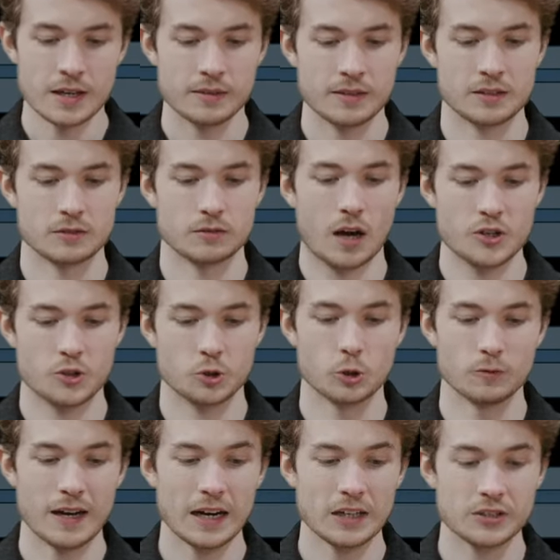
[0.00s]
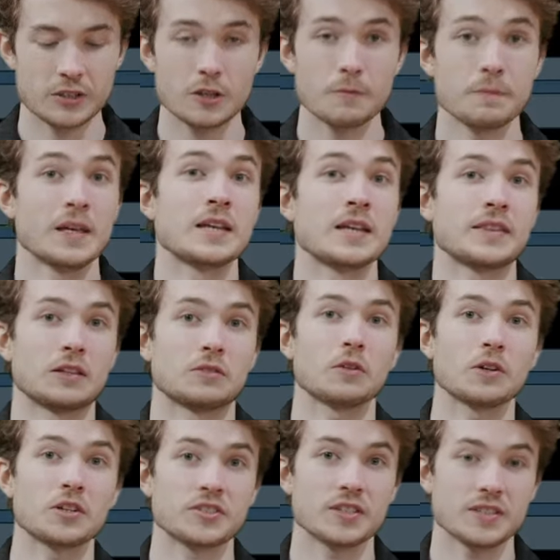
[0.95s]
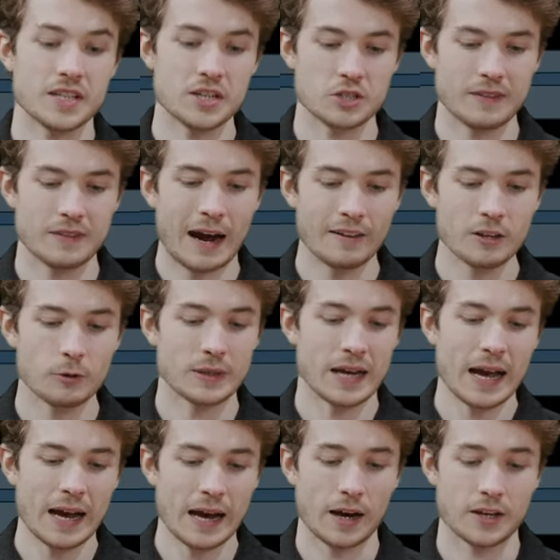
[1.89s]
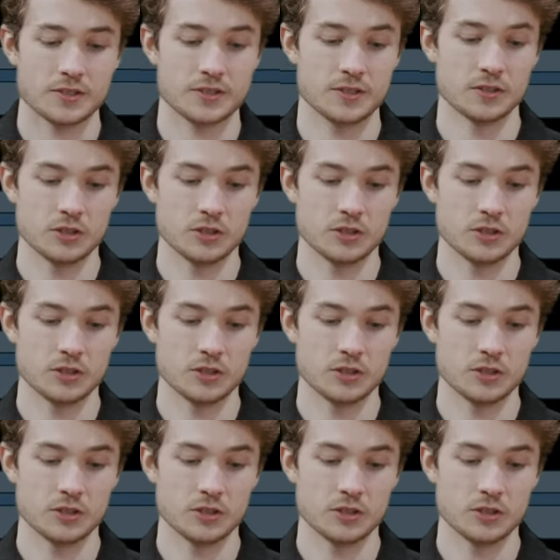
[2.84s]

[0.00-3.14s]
this logical vector that looks at each value and asks,